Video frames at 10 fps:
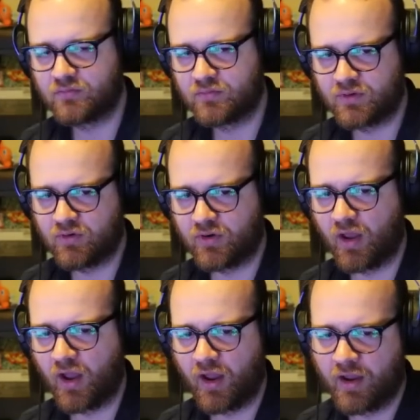We're in
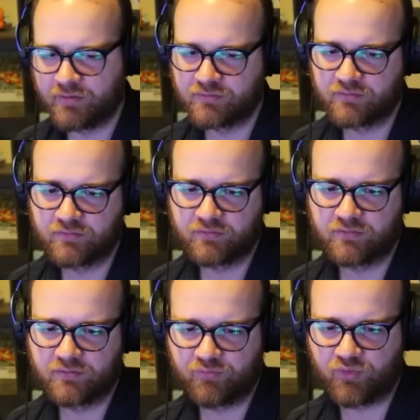a
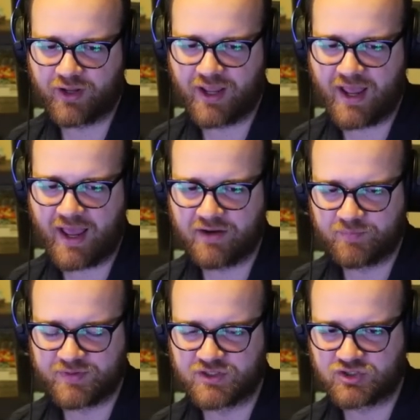pretty ahead
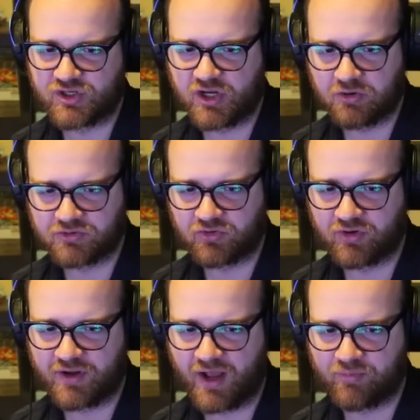position here with the
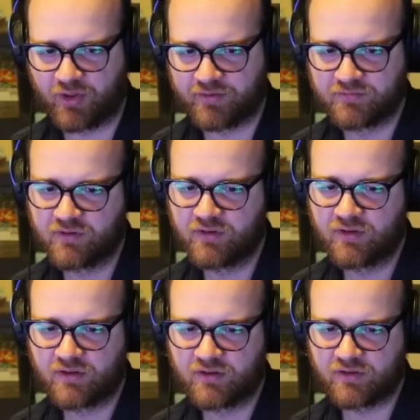Green Goblin.
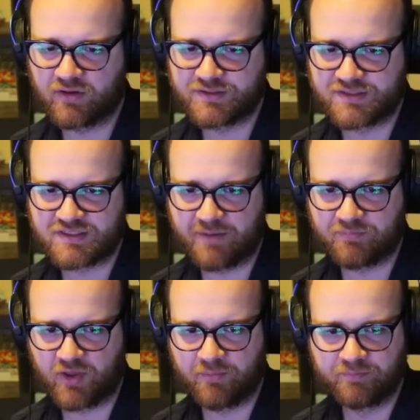I'm gonna go ahead and snap them.